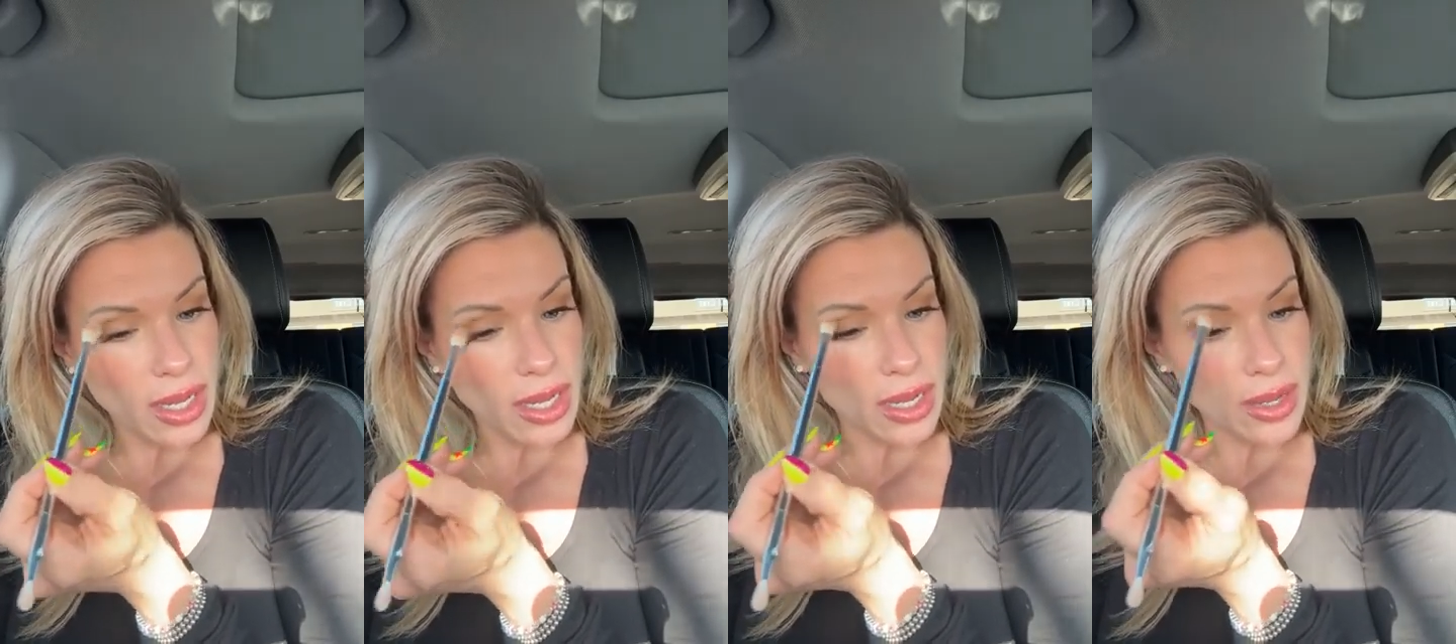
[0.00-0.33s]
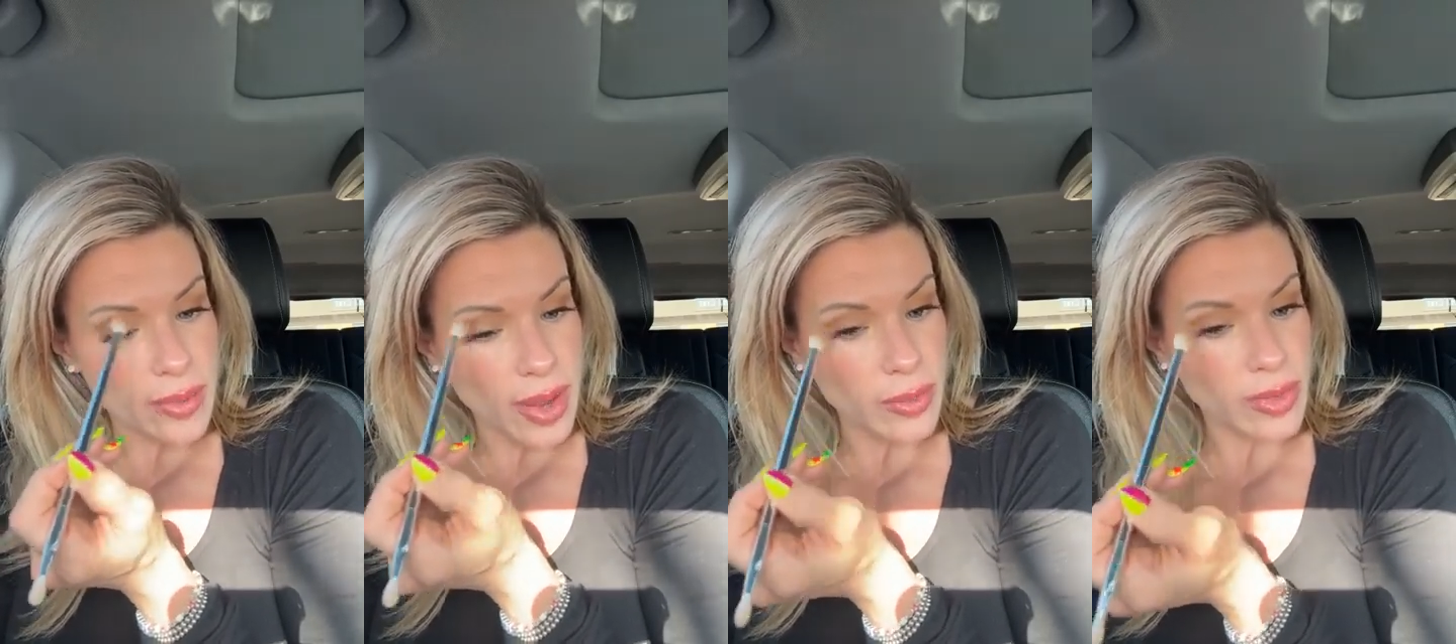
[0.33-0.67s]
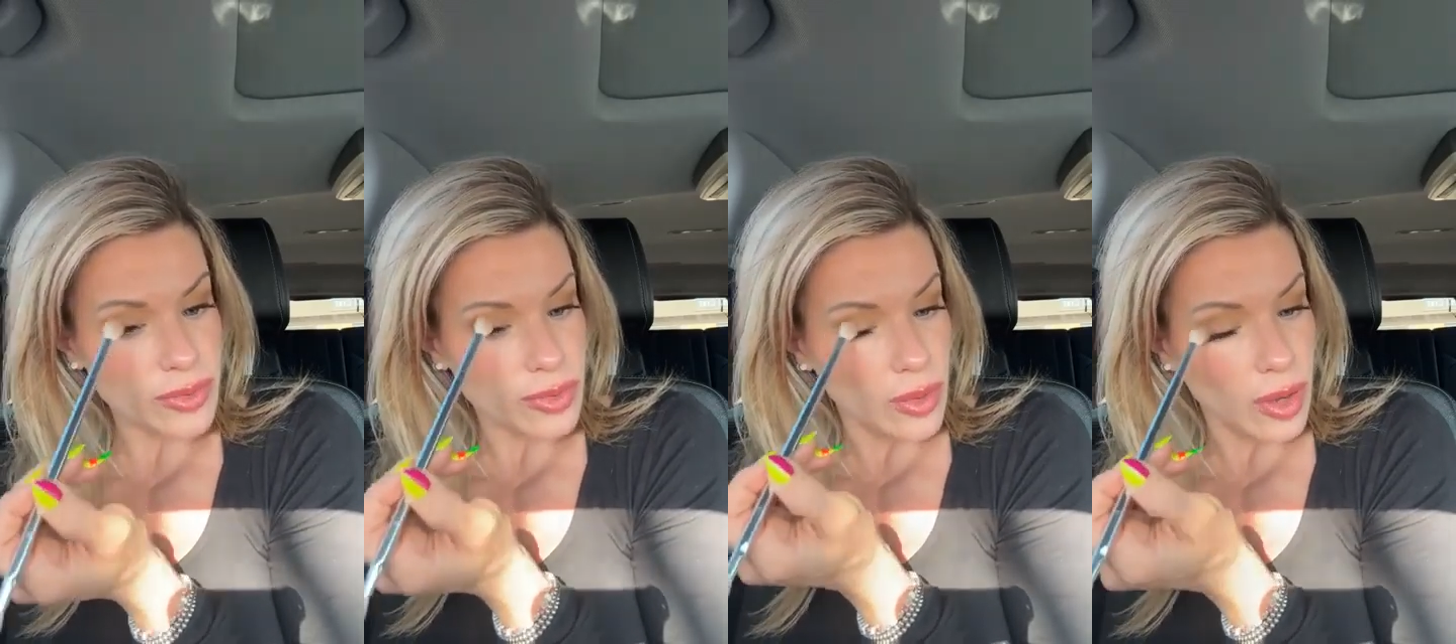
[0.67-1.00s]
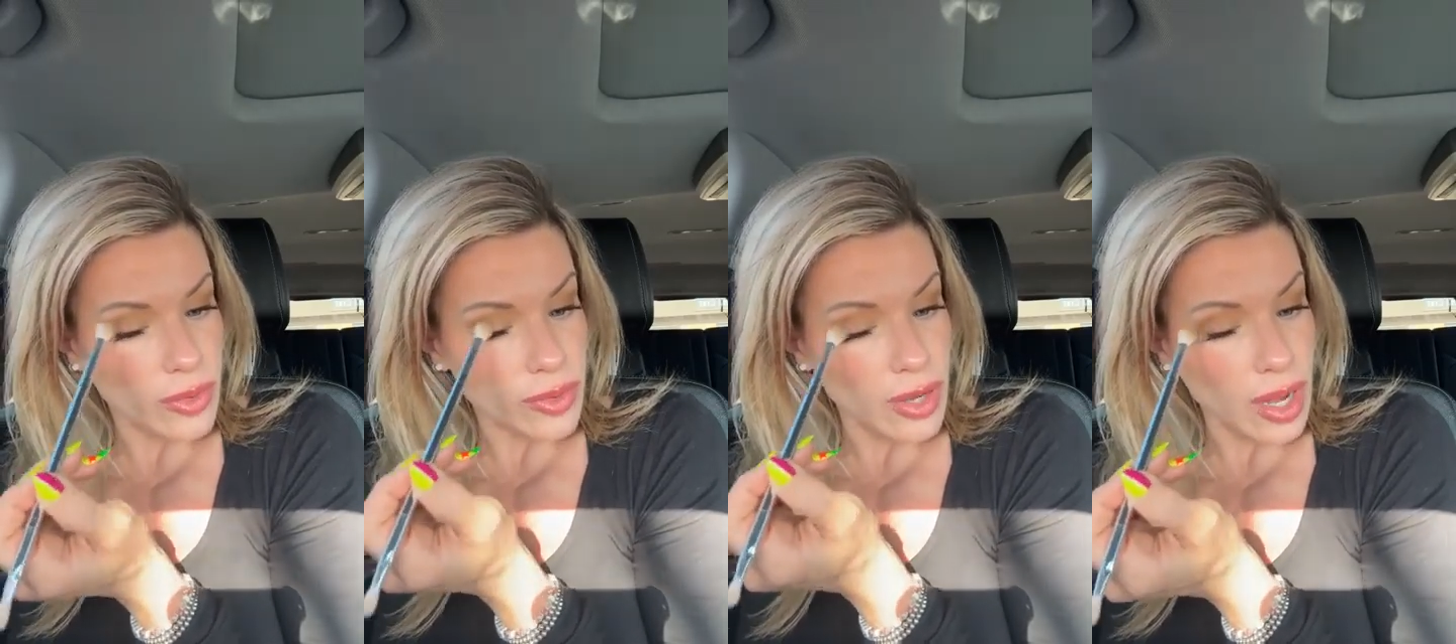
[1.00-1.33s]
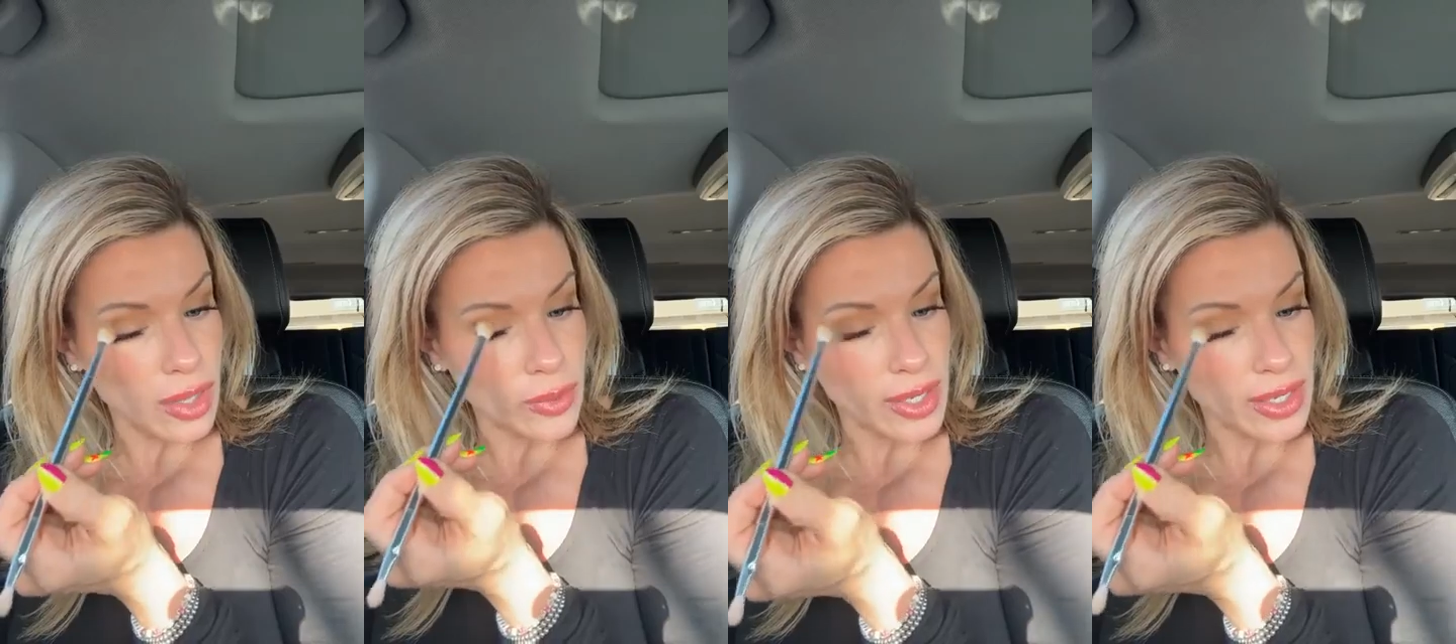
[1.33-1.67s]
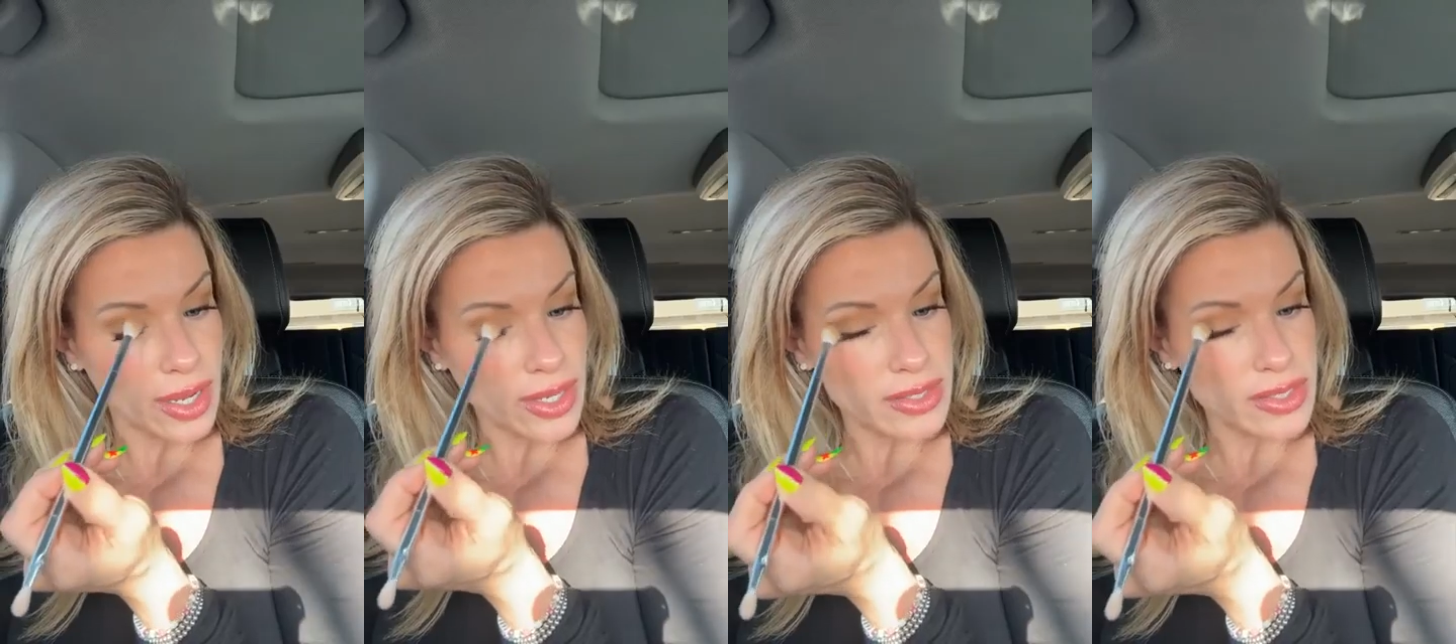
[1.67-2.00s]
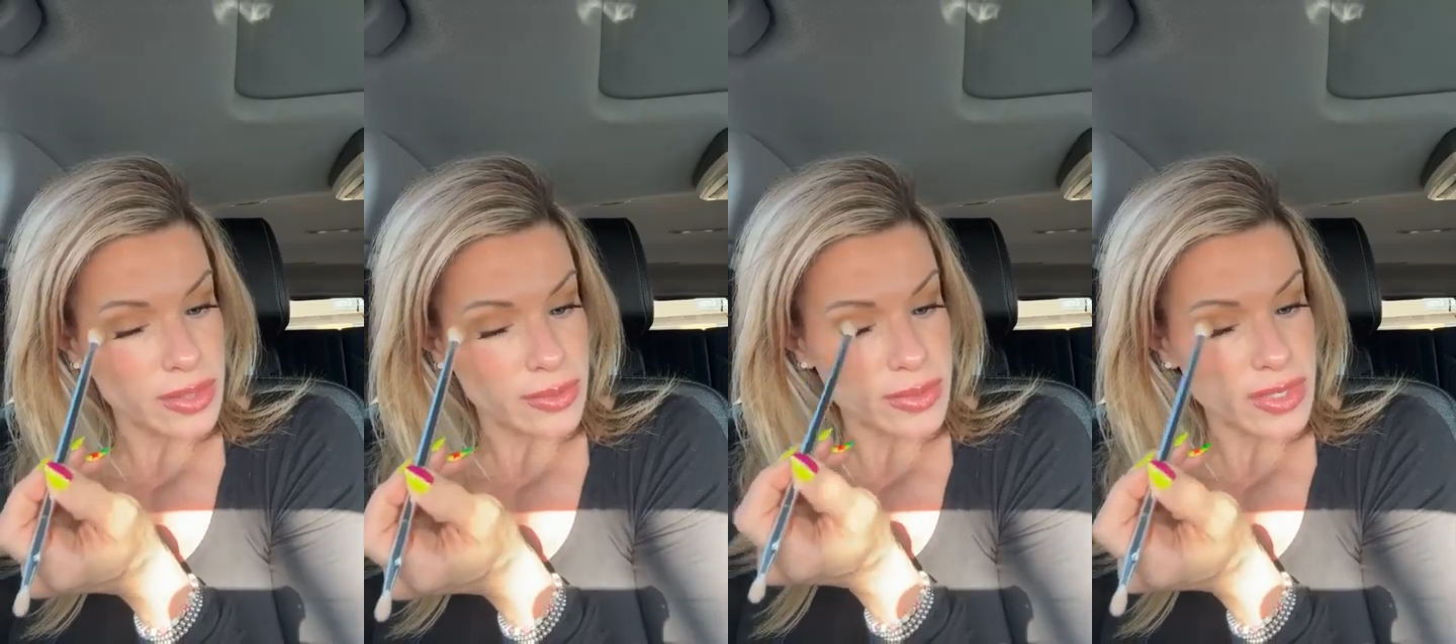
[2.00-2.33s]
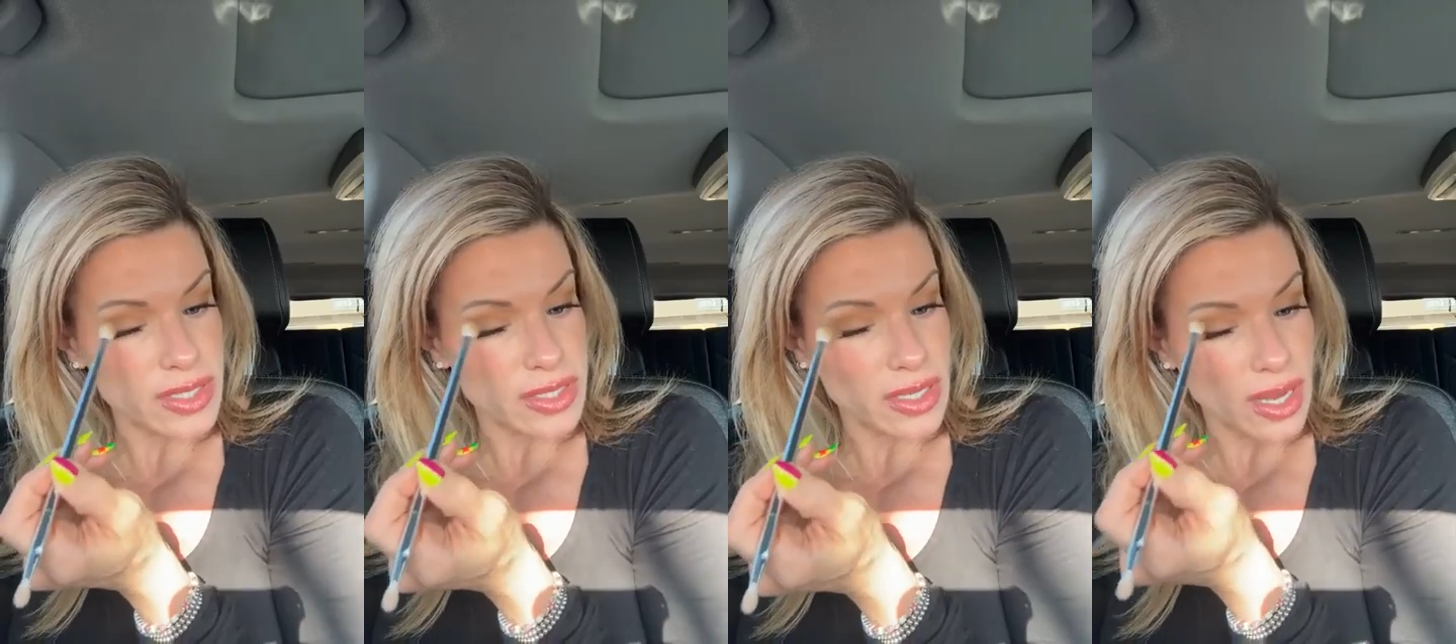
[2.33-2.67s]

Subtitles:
I went through all their Halloween costumes.